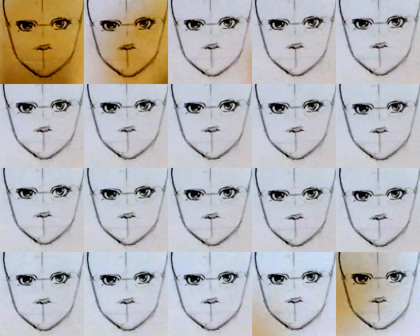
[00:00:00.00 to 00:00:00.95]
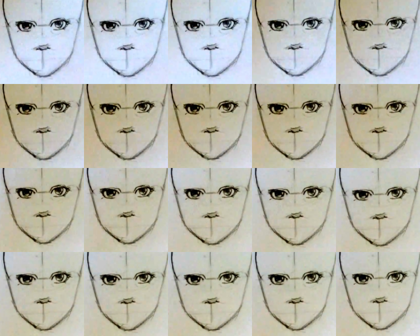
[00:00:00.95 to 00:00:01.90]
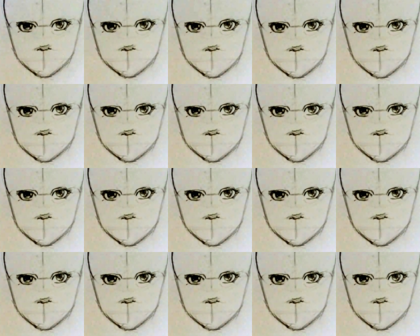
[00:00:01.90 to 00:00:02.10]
But I think that looks a little bit strange